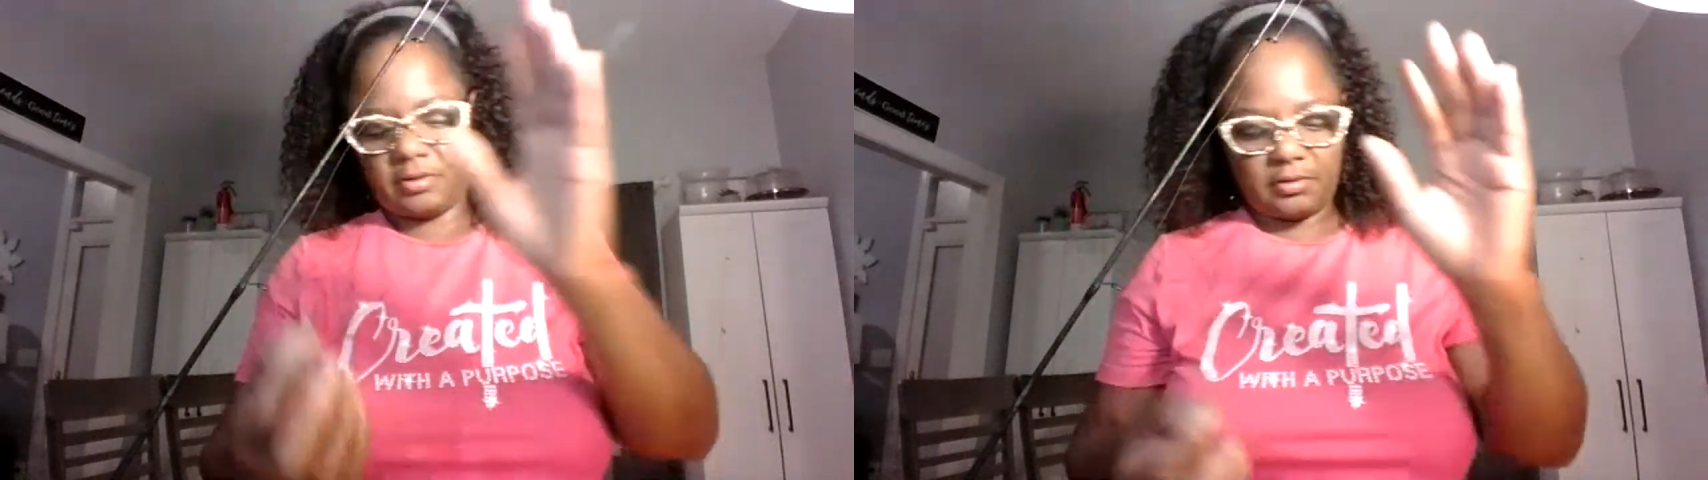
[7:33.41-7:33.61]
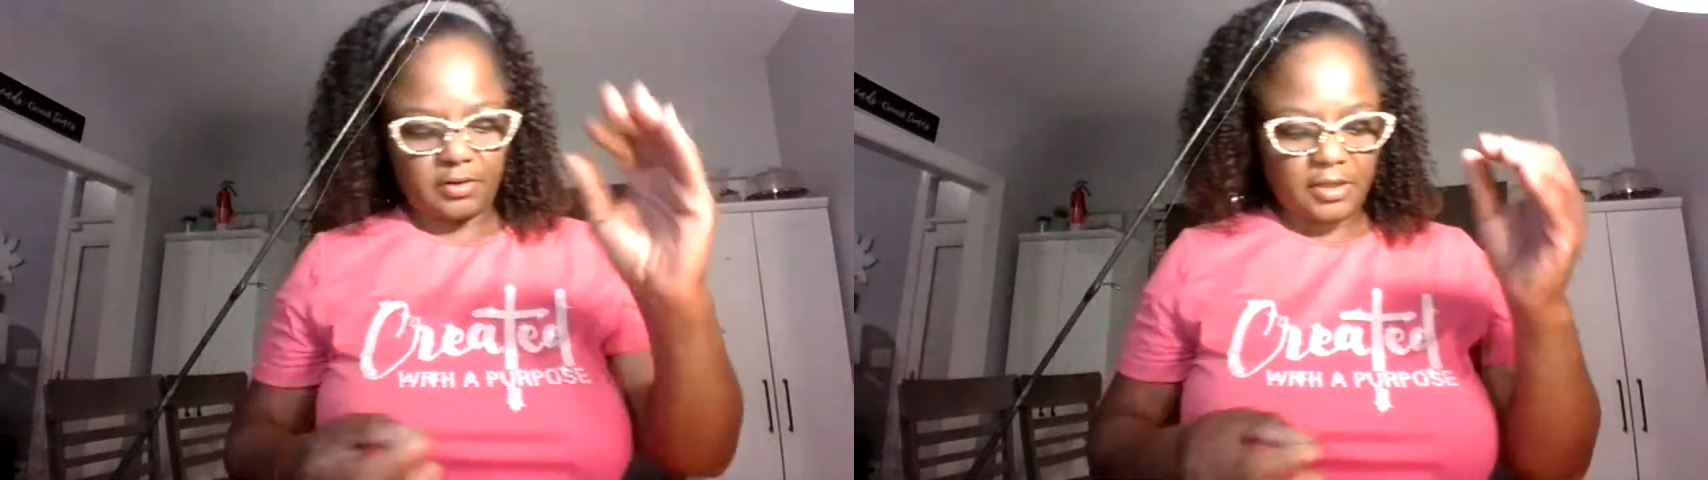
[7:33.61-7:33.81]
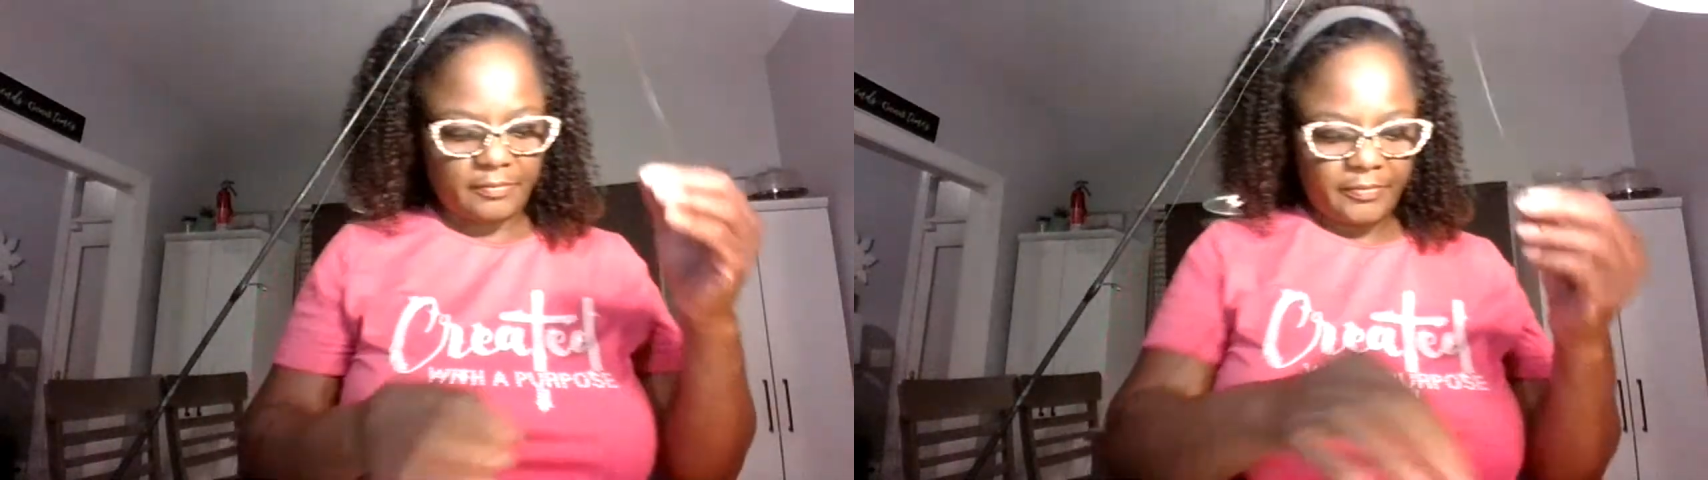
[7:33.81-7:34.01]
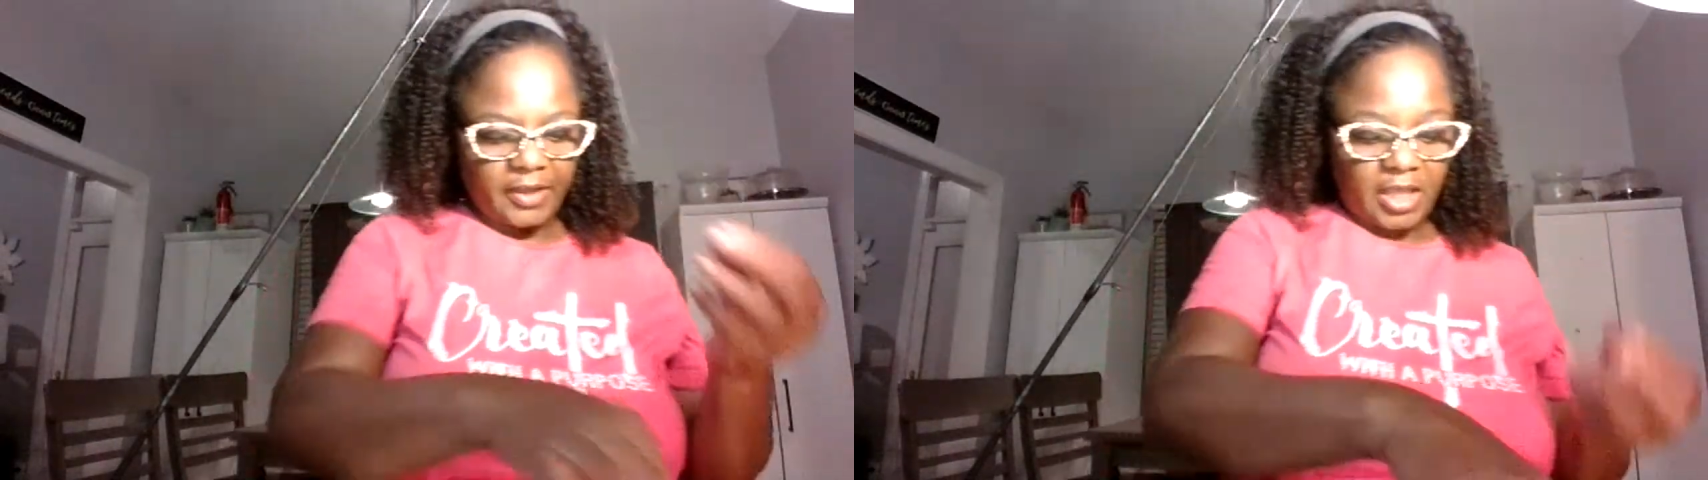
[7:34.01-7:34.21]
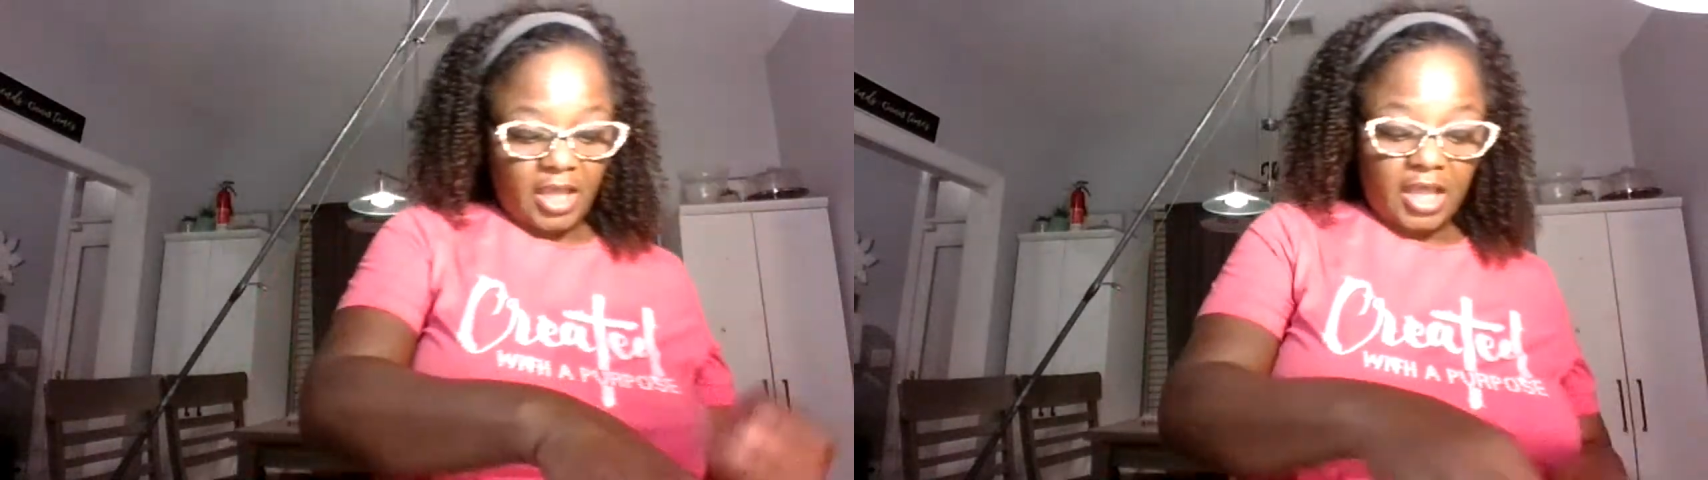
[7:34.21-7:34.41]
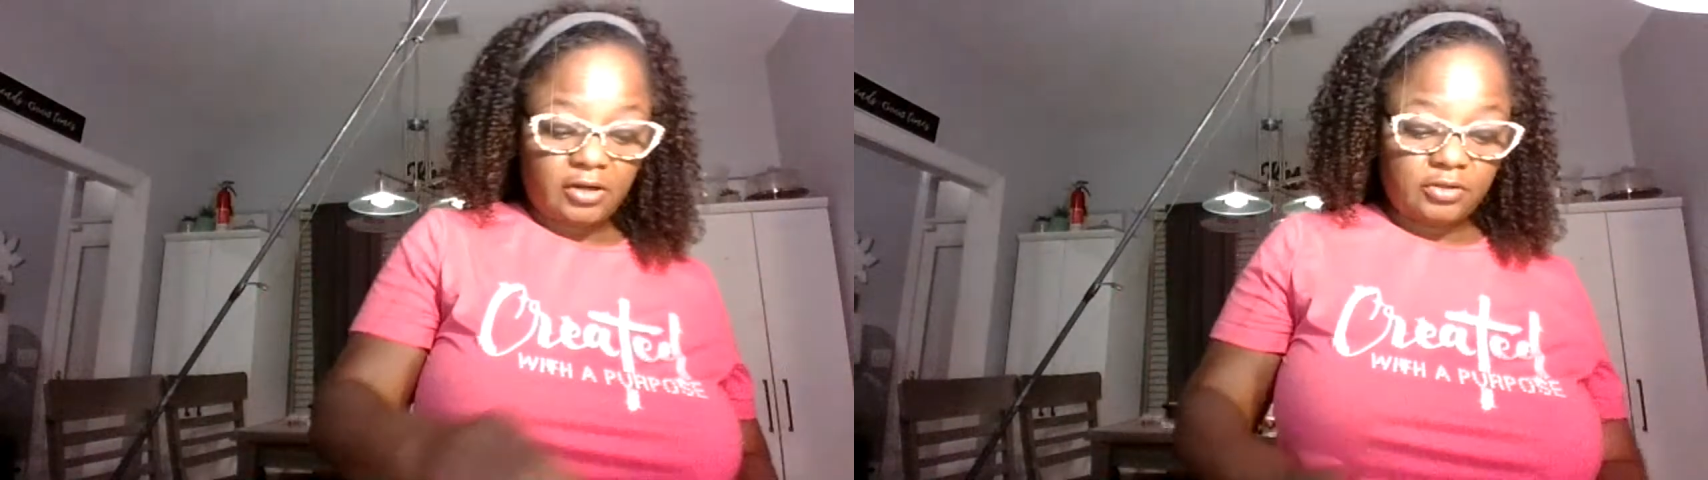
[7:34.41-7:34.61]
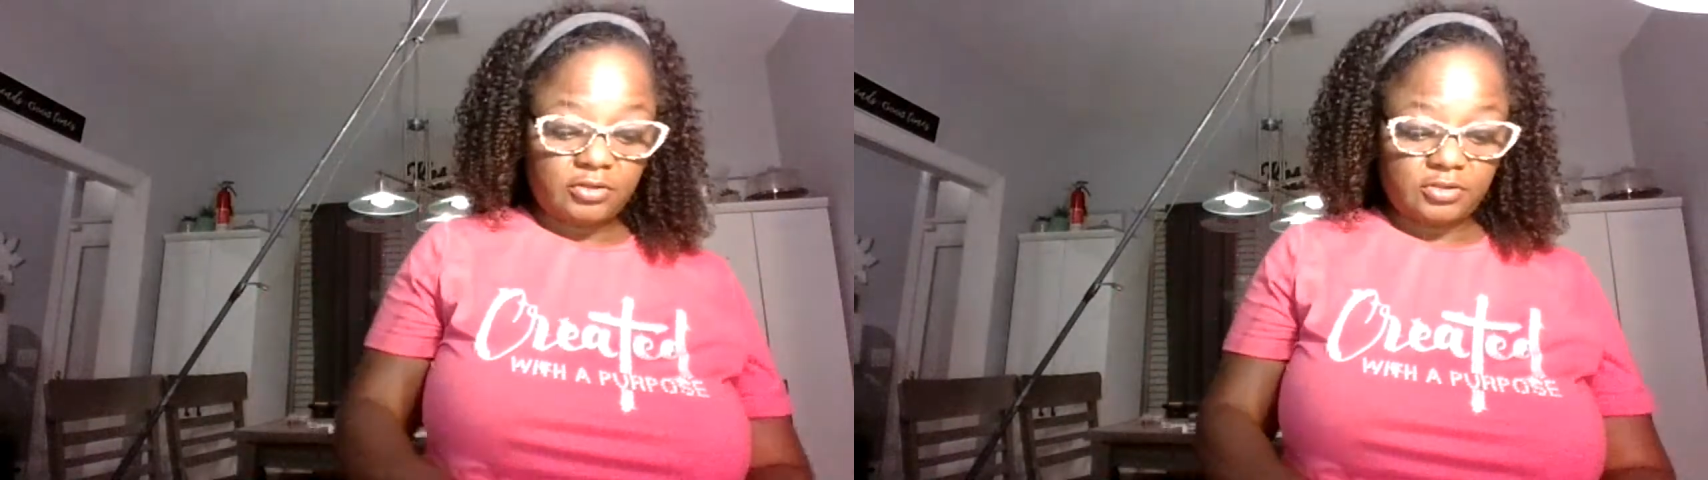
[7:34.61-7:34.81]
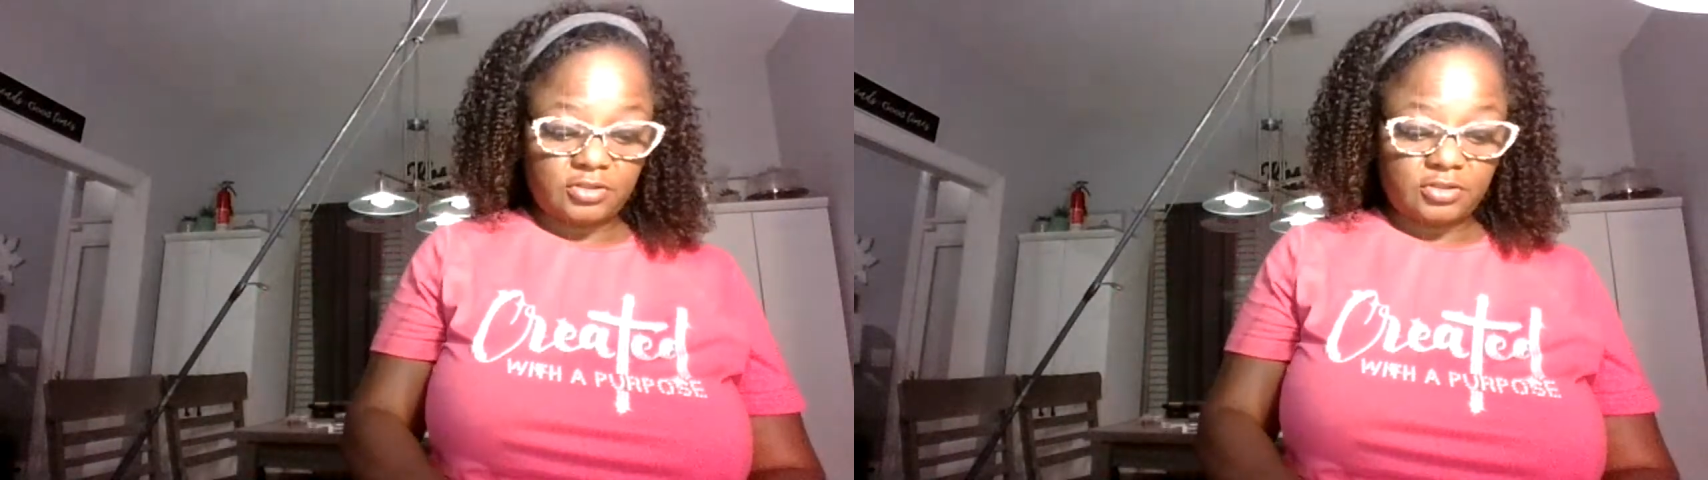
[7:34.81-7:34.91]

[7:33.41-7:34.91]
Okay, I don't use